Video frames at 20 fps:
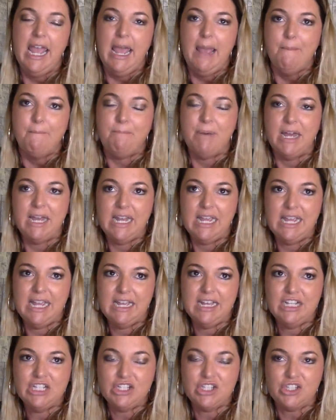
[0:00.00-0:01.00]
But
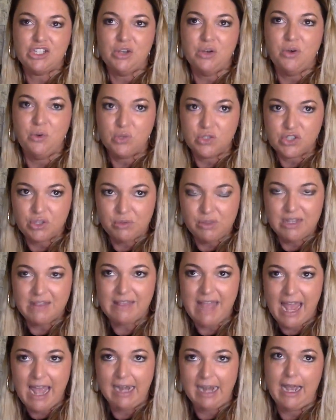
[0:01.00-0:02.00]
so then
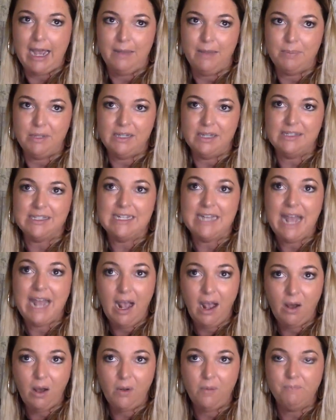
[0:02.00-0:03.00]
that happens.
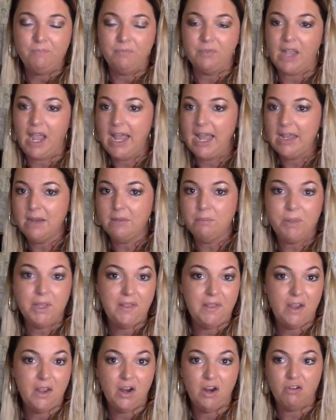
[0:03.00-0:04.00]
Now I had been
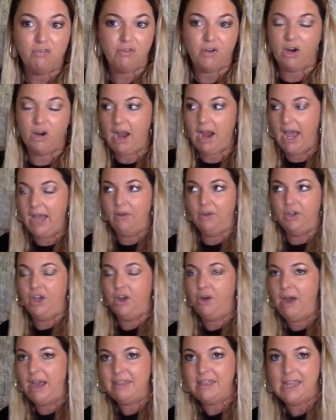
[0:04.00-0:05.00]
there for, I don't
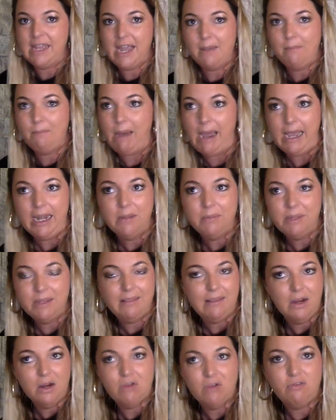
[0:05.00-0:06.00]
know, I think I might have been
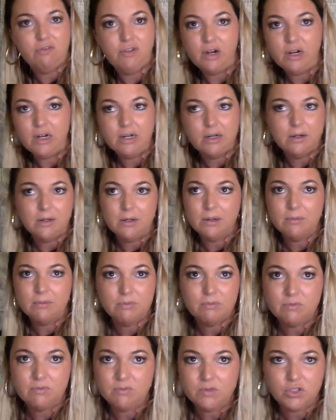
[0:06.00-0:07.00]
there for
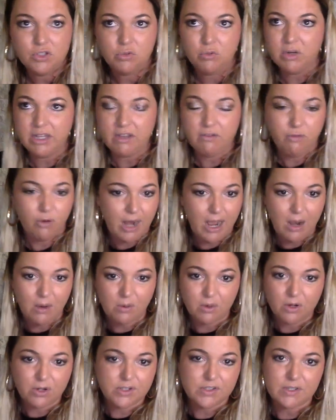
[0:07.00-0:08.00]
24
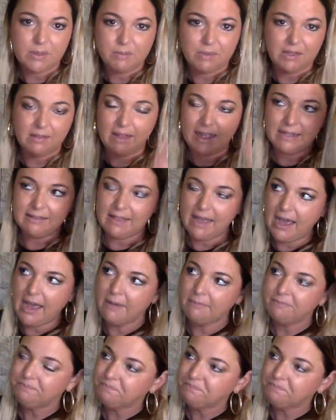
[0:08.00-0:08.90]
hours, something like that.